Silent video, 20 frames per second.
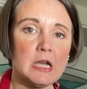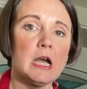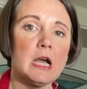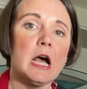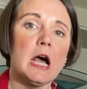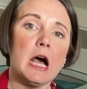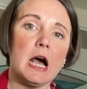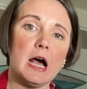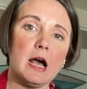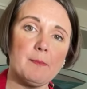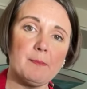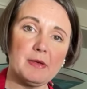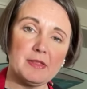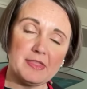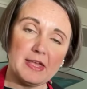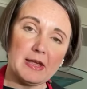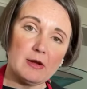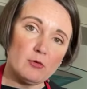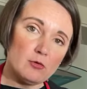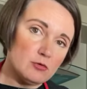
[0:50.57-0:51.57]
But
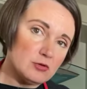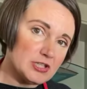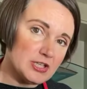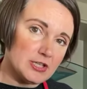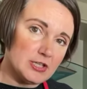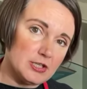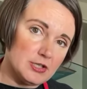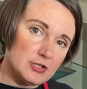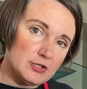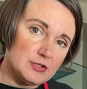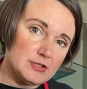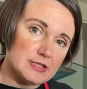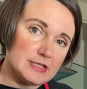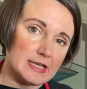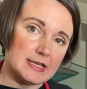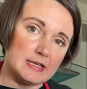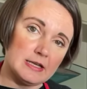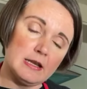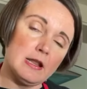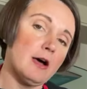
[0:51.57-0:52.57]
they're also used
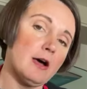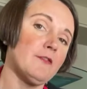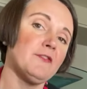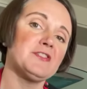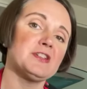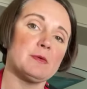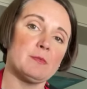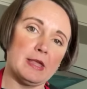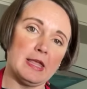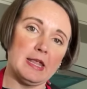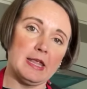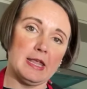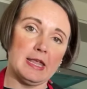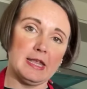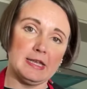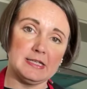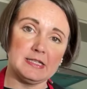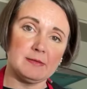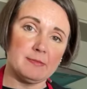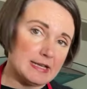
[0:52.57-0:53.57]
and loved
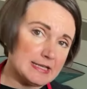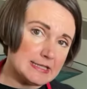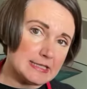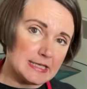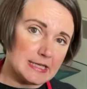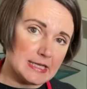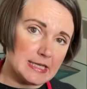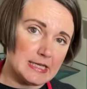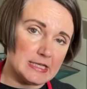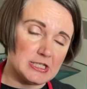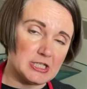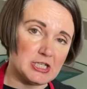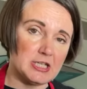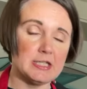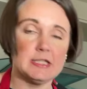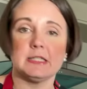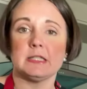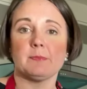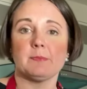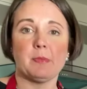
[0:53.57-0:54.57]
in domestic
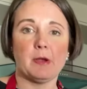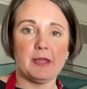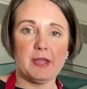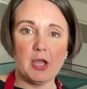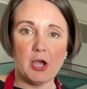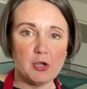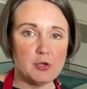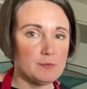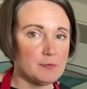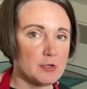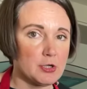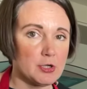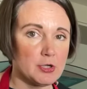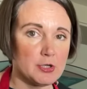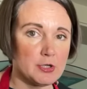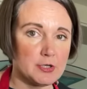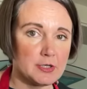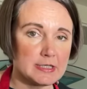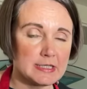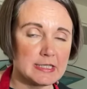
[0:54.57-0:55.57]
kitchens by home
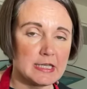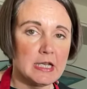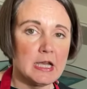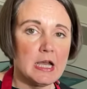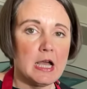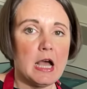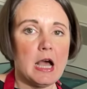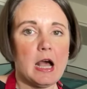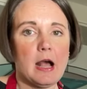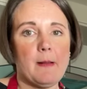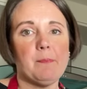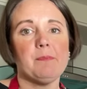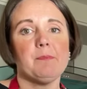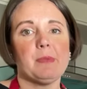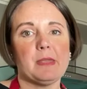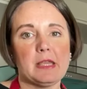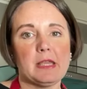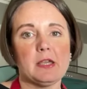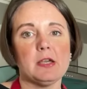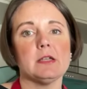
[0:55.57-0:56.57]
cooks
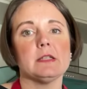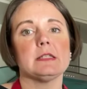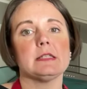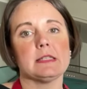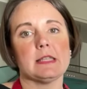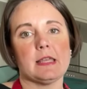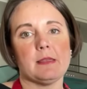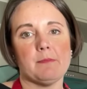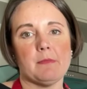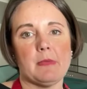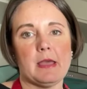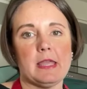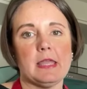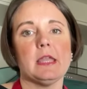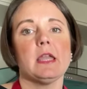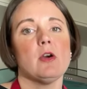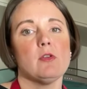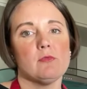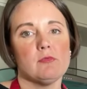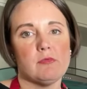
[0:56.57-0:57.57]
because they
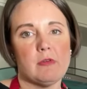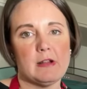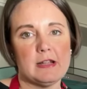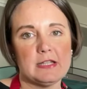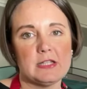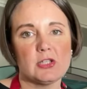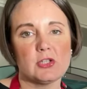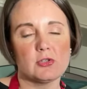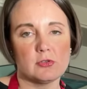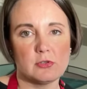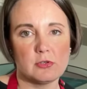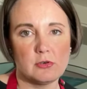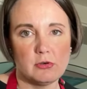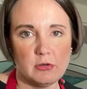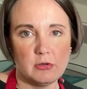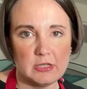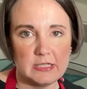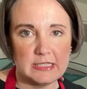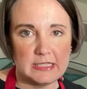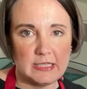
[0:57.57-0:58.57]
make restaurant
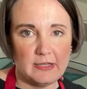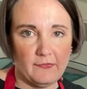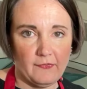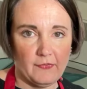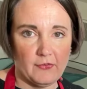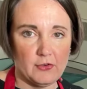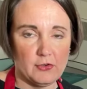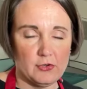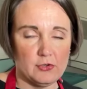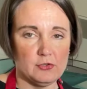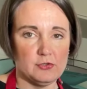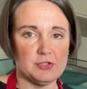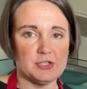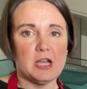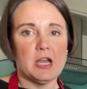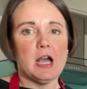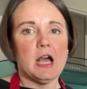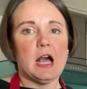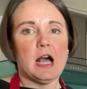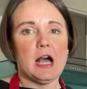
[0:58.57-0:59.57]
quality food
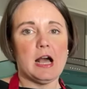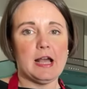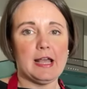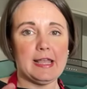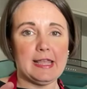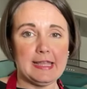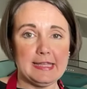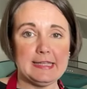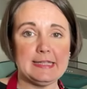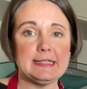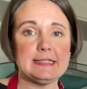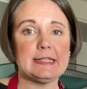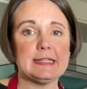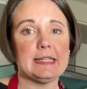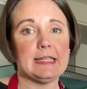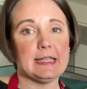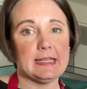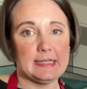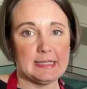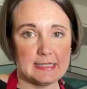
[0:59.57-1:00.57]

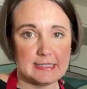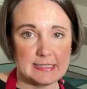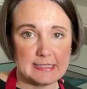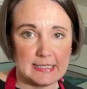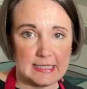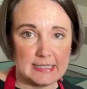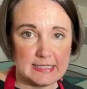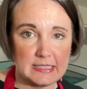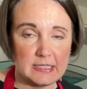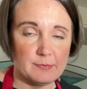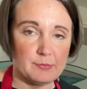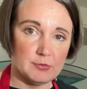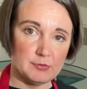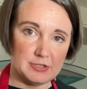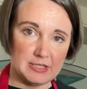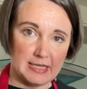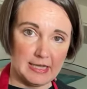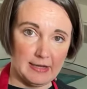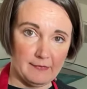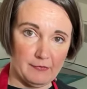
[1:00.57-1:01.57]
easy and accessible
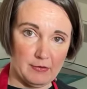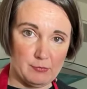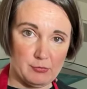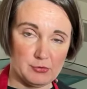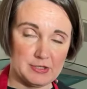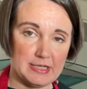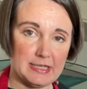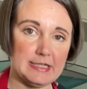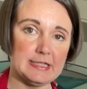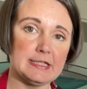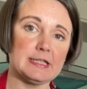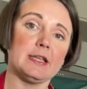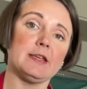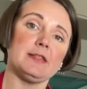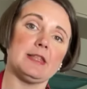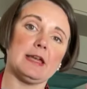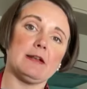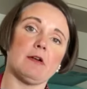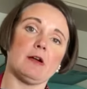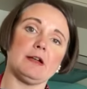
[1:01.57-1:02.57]
to everybody. So
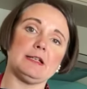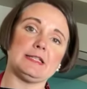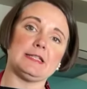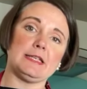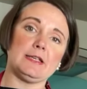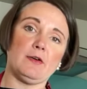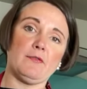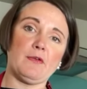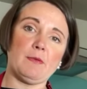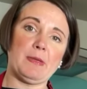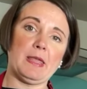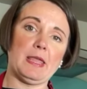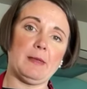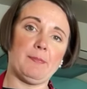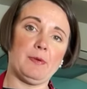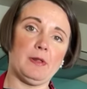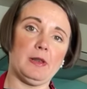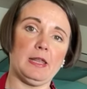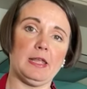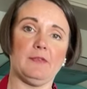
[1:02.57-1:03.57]
they're ideal for
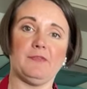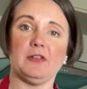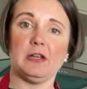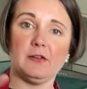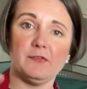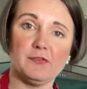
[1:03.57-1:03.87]
people if you love